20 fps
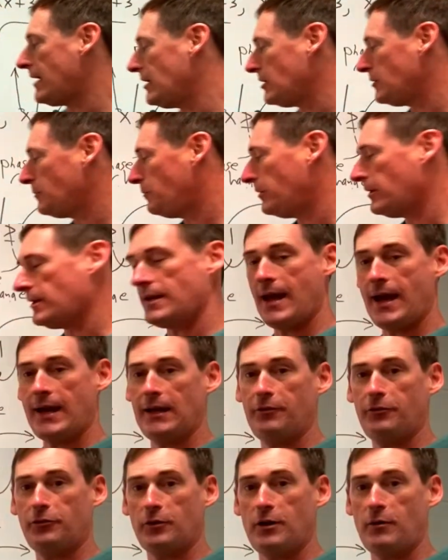Just put
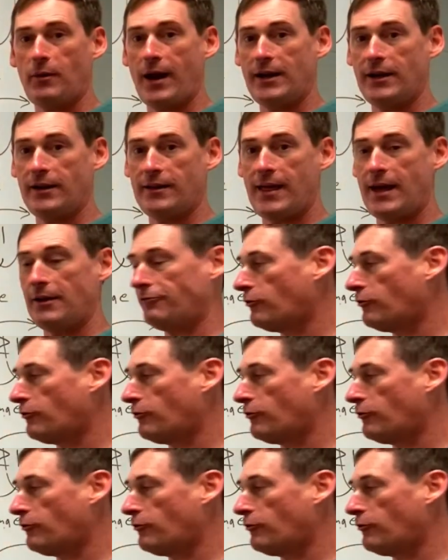-3 right into that